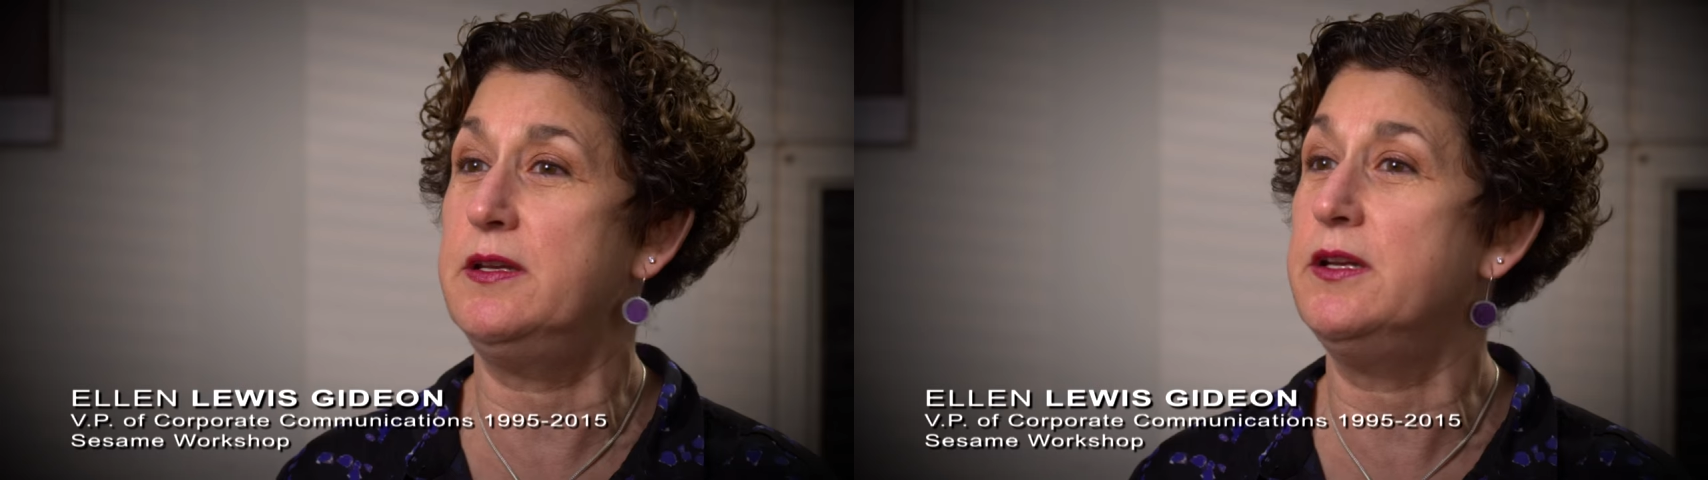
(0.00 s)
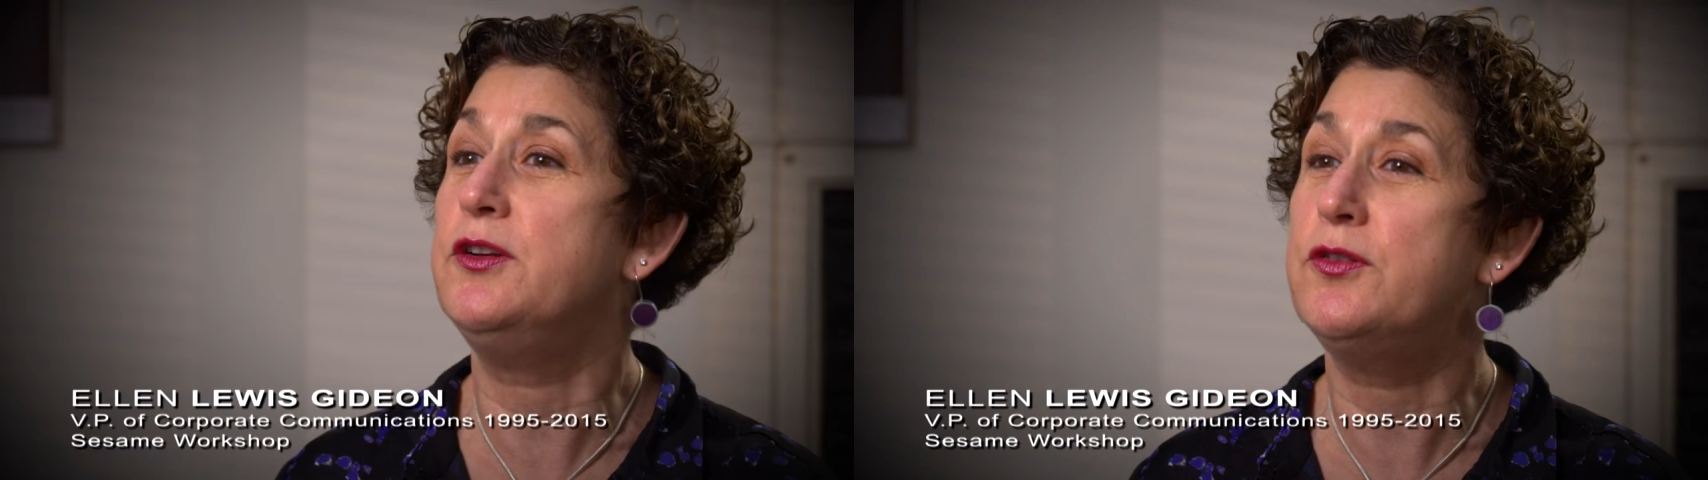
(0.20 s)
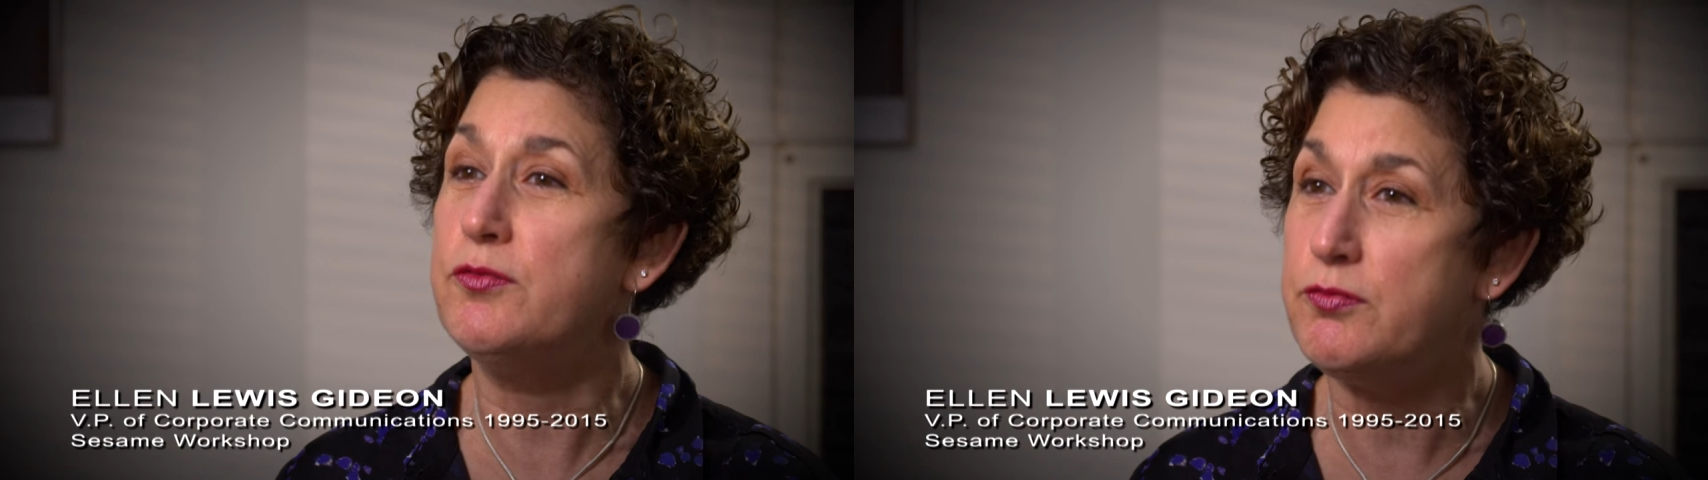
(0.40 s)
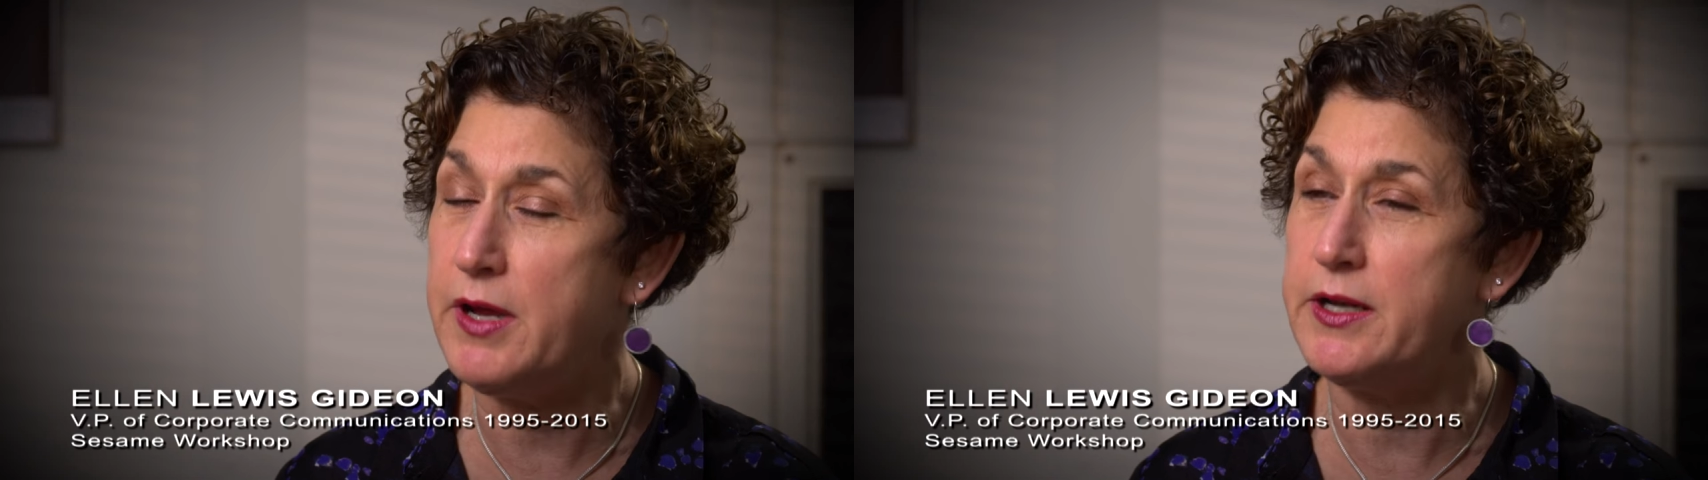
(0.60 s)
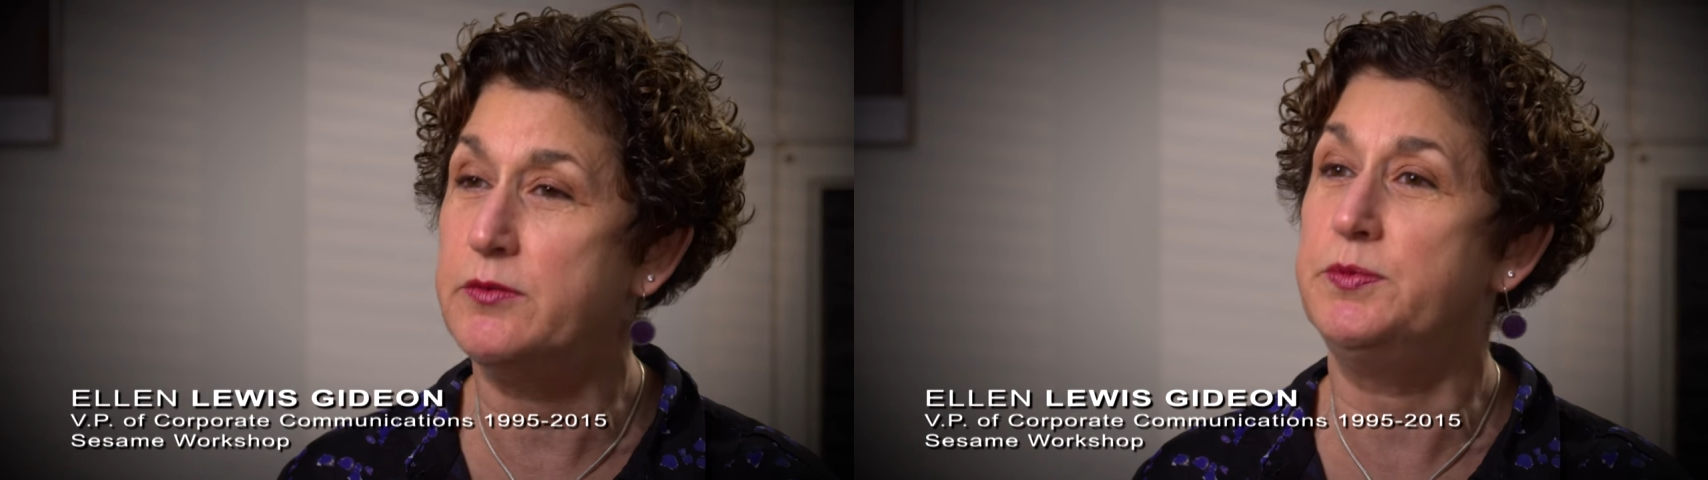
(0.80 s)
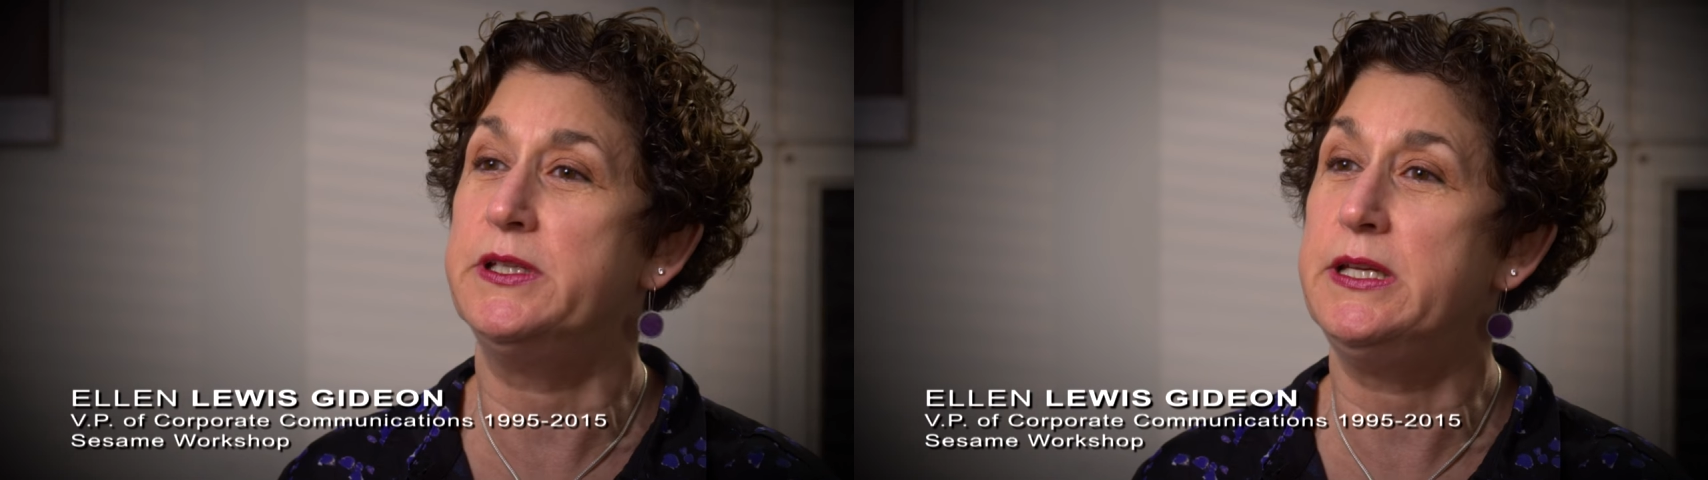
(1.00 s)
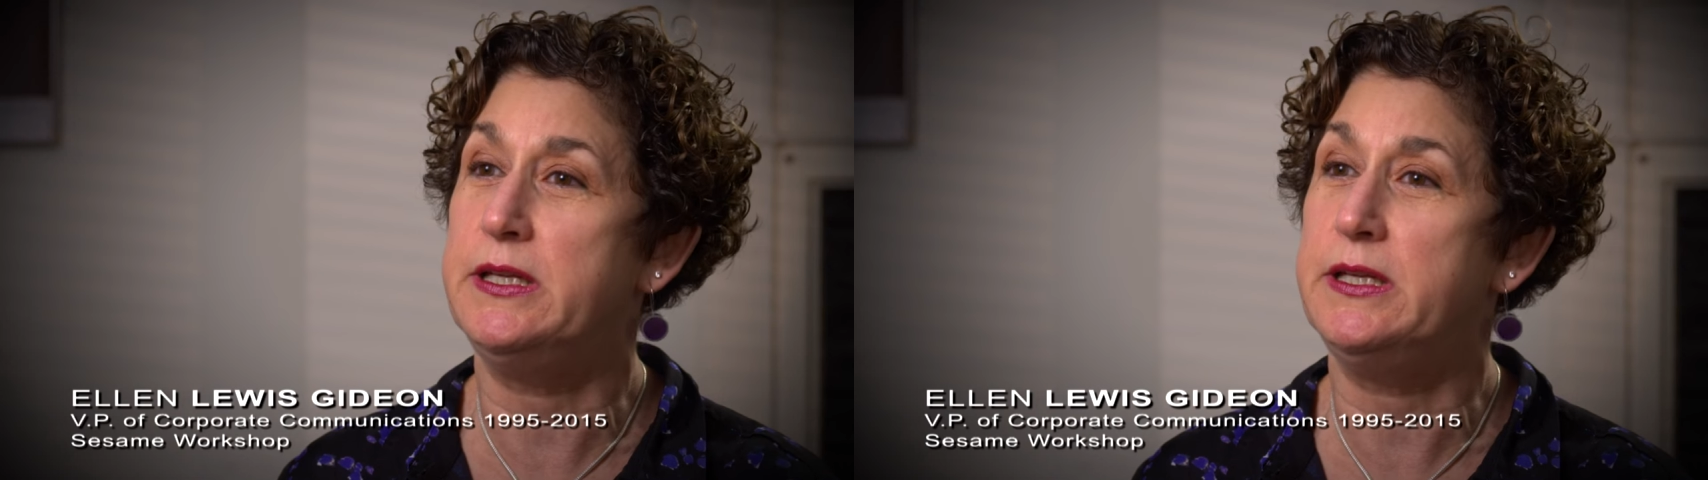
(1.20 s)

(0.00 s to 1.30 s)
incredibly